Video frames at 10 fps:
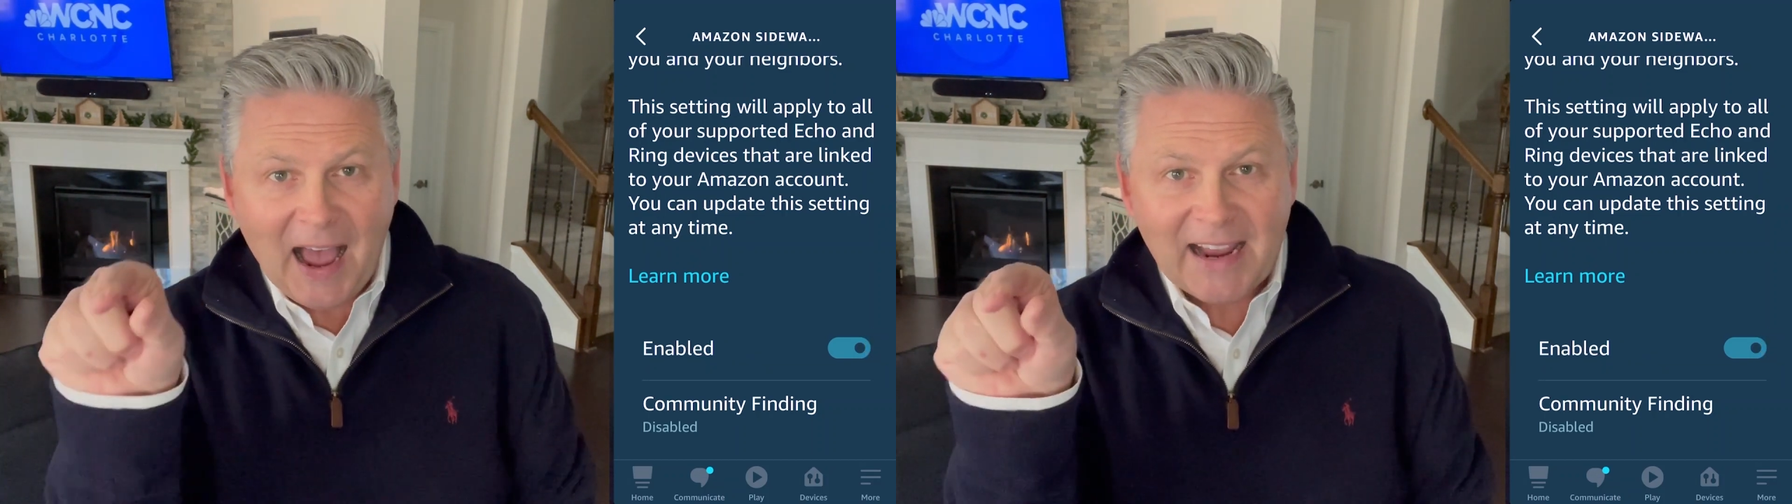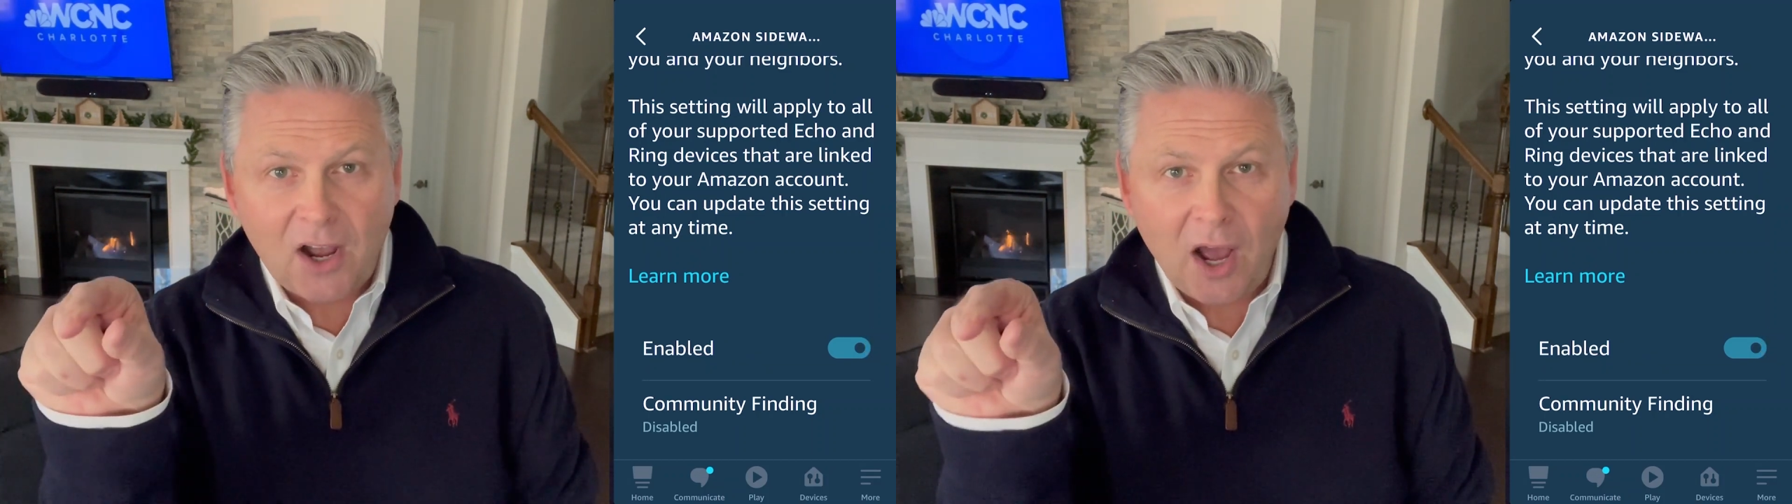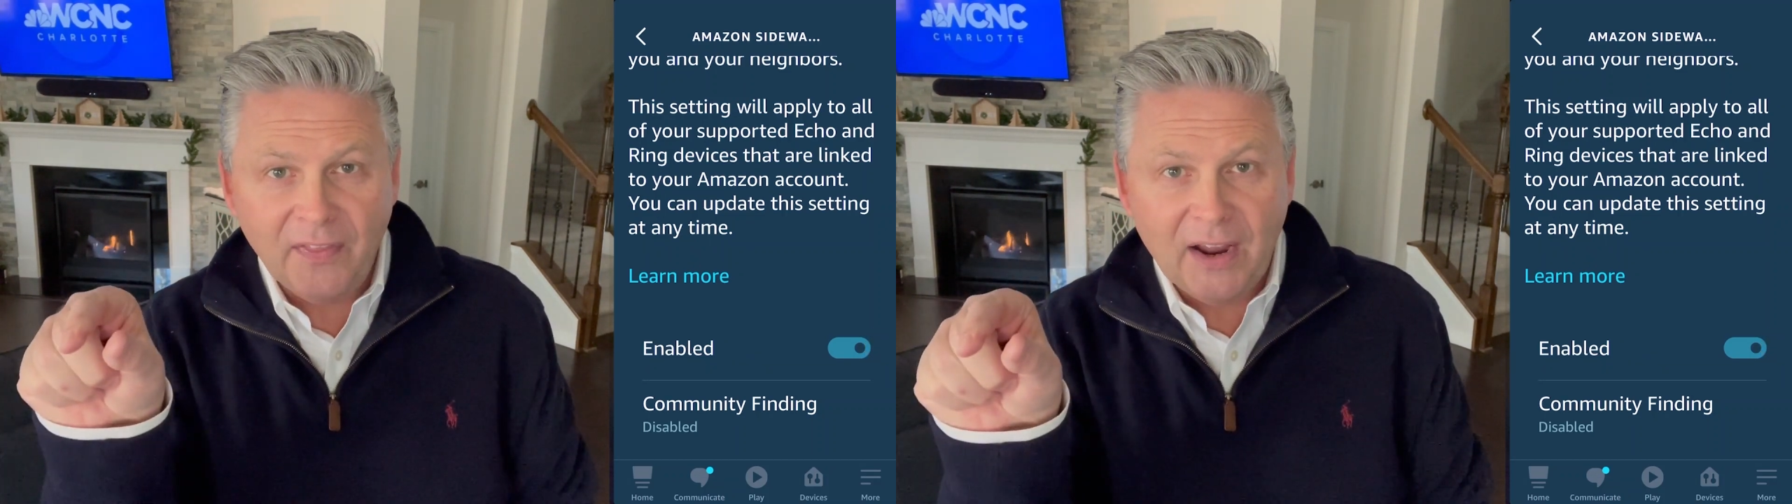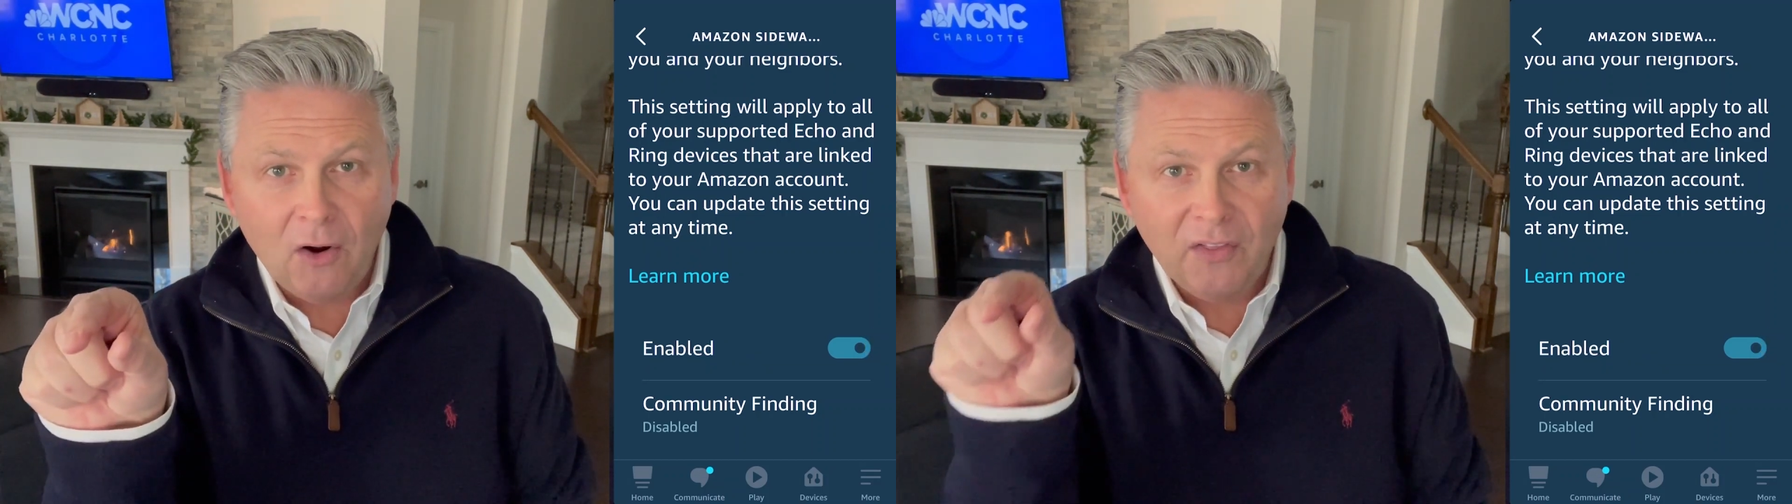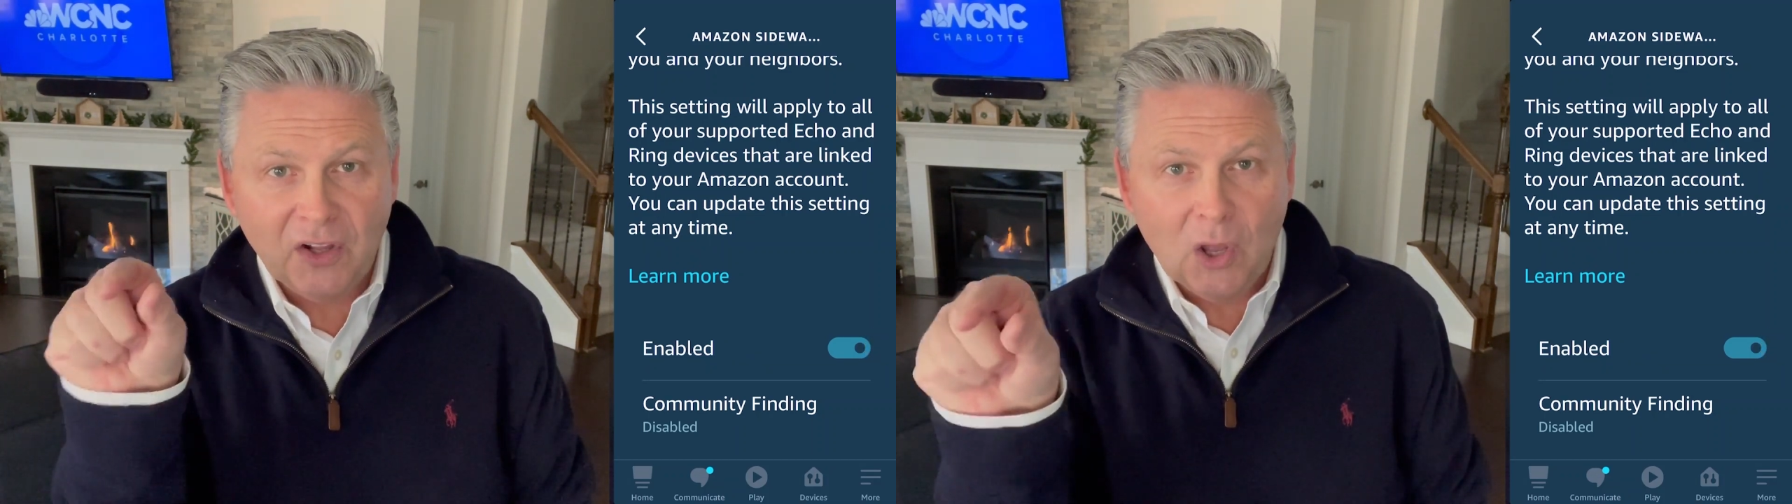icon
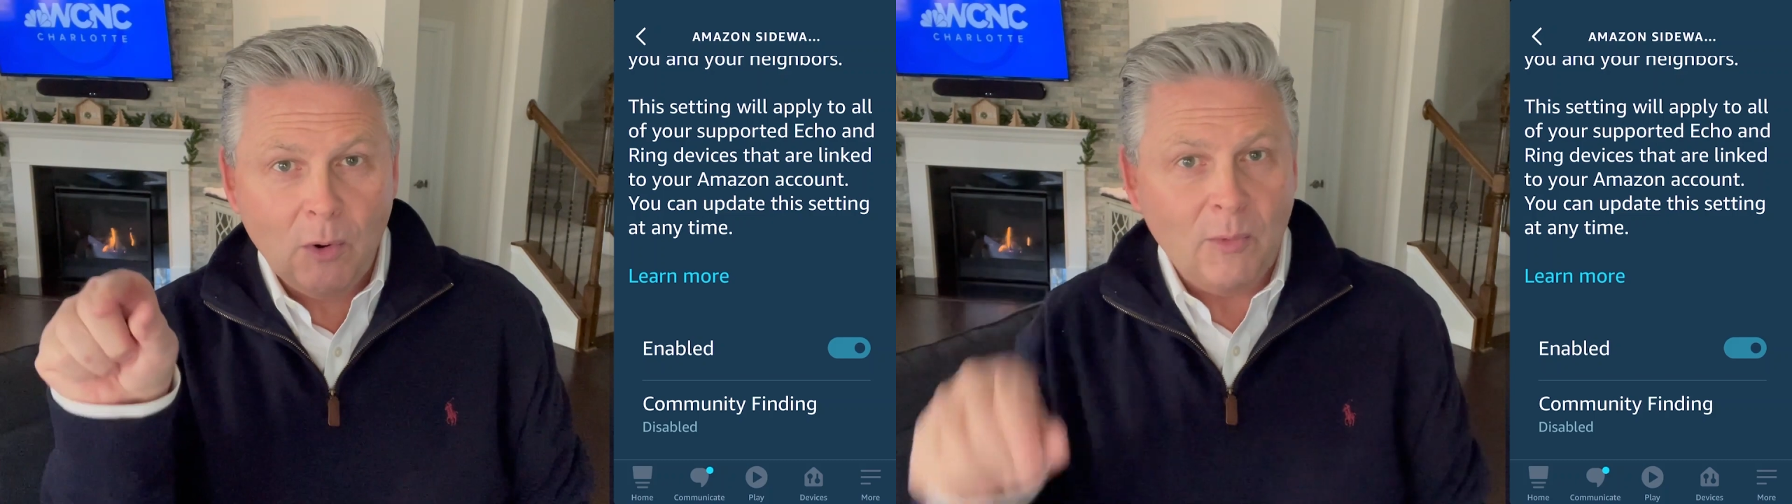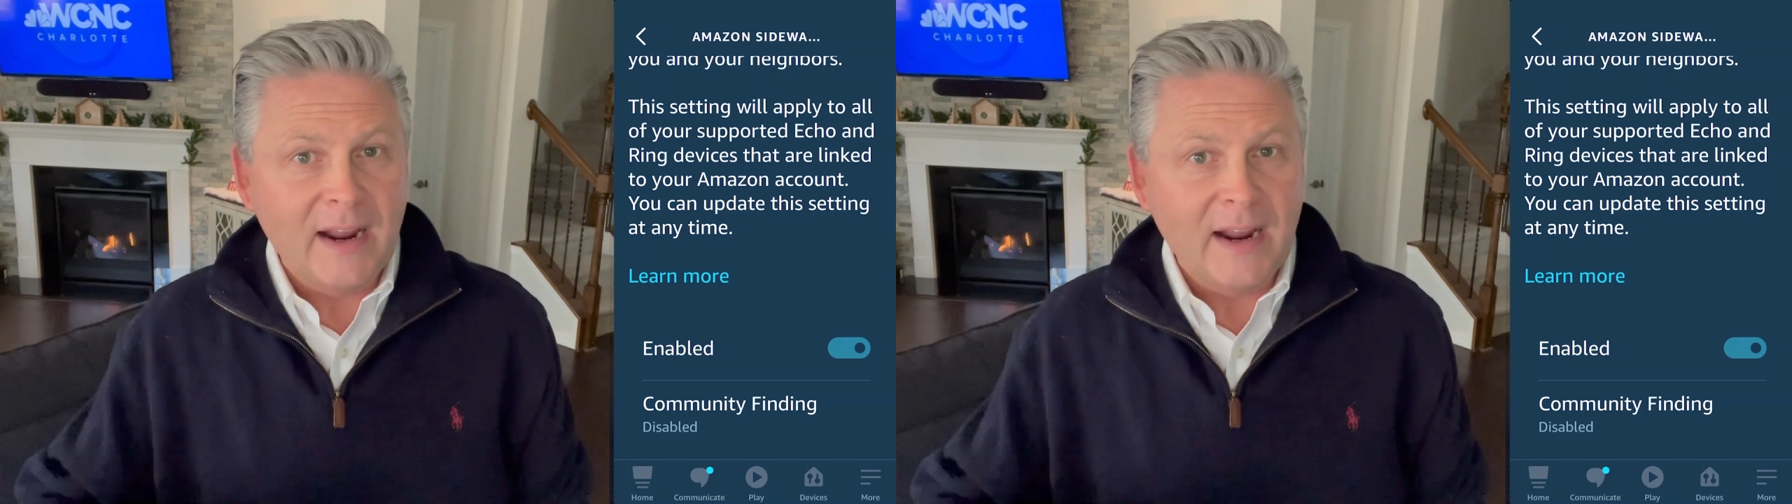there on the lower